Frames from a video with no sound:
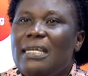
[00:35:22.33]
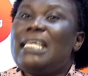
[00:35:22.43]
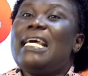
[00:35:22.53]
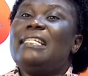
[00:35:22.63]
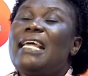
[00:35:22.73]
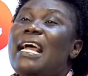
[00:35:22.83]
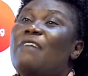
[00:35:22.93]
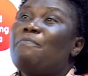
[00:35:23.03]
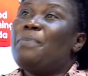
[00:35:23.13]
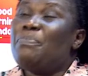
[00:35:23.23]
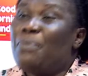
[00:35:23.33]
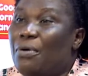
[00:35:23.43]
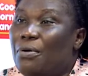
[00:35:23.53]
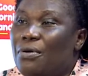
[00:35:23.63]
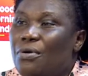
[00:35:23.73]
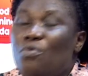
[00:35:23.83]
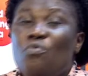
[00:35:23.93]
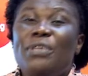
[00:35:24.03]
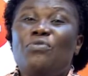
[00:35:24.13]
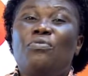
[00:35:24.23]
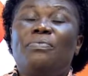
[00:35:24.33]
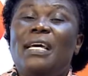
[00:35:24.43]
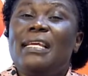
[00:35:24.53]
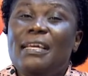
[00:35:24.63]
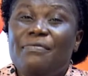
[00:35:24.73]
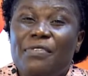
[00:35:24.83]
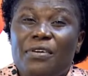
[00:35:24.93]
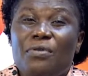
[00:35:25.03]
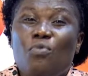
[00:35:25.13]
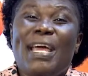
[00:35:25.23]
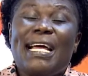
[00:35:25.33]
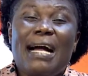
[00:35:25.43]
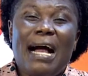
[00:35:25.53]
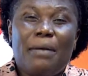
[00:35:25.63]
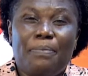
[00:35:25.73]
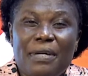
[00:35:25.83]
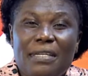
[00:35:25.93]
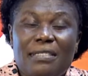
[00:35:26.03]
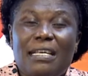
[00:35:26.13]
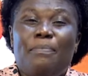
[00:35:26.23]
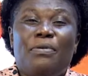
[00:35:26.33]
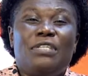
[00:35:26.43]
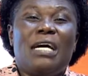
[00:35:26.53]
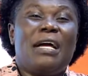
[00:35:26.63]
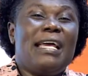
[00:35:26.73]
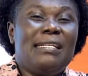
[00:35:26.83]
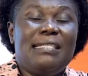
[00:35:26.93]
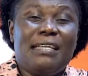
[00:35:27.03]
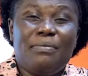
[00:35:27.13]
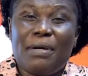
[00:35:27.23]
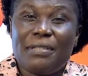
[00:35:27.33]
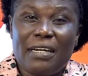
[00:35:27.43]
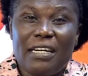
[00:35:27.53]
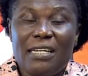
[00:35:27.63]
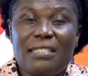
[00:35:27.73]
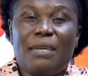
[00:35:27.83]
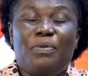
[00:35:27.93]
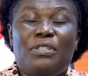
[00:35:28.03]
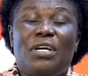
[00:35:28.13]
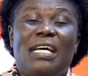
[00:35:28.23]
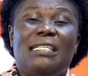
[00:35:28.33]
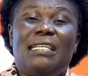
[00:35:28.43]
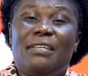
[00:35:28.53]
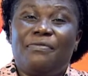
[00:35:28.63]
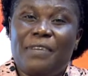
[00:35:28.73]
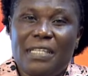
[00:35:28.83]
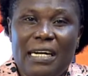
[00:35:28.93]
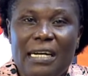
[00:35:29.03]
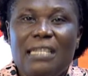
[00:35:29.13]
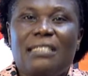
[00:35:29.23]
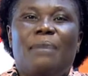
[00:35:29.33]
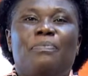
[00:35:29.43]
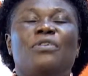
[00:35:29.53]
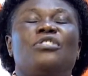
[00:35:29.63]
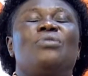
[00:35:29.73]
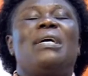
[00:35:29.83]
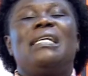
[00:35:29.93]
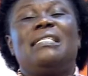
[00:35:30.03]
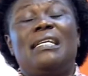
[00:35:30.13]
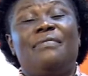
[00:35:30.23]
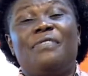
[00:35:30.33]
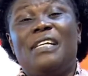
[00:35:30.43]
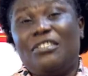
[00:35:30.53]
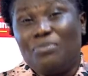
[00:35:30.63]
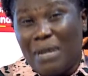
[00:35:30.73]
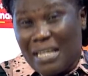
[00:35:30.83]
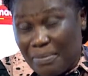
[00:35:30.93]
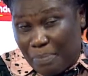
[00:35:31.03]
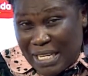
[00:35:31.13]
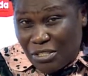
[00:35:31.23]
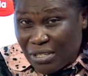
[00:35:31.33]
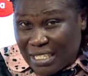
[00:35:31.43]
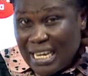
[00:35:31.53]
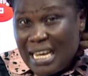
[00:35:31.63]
Yet they have people with whom they live. Wake up. Support your elderly mother. Support your elderly father. Support your elderly village person.